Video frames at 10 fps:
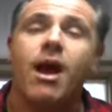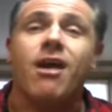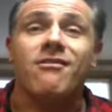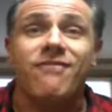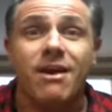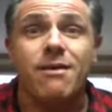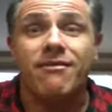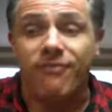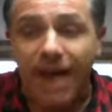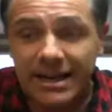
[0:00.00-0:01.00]
are very
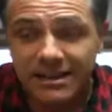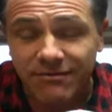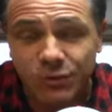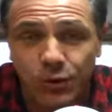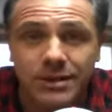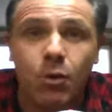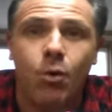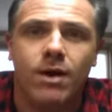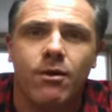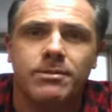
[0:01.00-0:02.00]
effective doing the
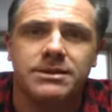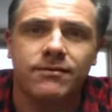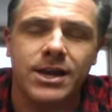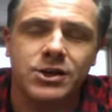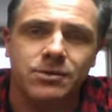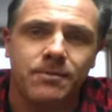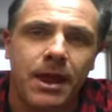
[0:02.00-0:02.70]
one on one presentation.